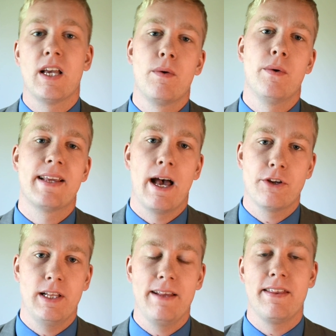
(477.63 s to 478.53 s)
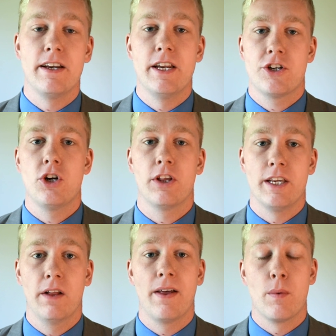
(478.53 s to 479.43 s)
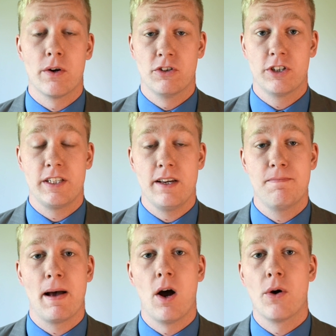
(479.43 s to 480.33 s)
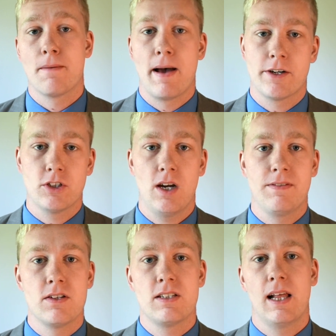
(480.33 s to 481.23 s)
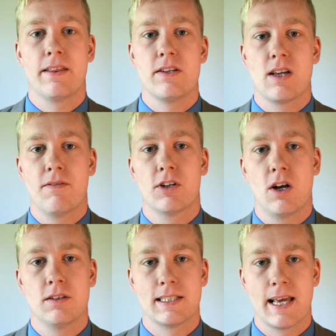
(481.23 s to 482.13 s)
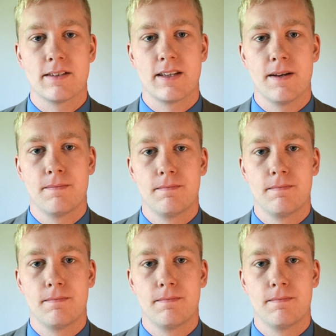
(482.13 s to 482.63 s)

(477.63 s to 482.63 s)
Here's how we would calculate the additional yield that we would receive by owning Microsoft and selling these covered calls against